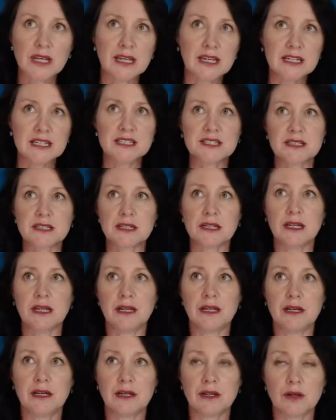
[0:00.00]
is
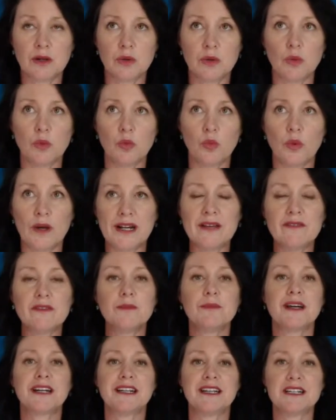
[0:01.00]
whenever
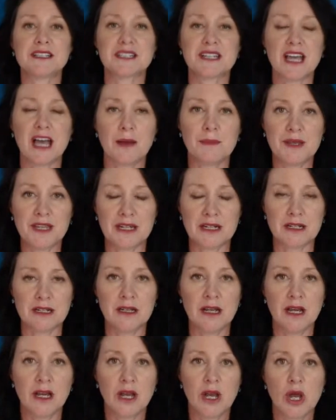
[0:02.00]
money has come in,
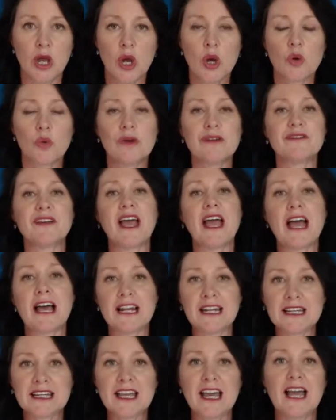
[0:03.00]
we've
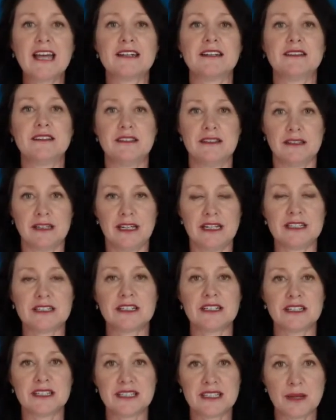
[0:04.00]
allocated it
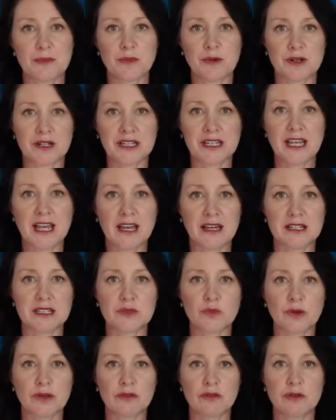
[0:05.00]
to separate
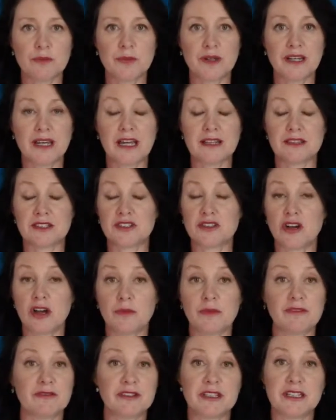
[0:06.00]
accounts, whether it be at the
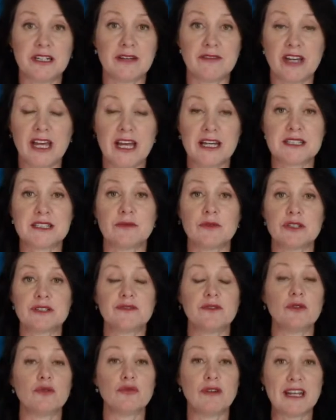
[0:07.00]
time, if we didn't have a house, it was
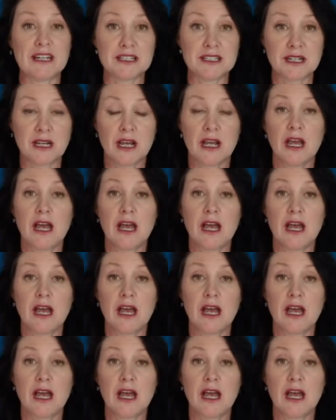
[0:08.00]
for rent,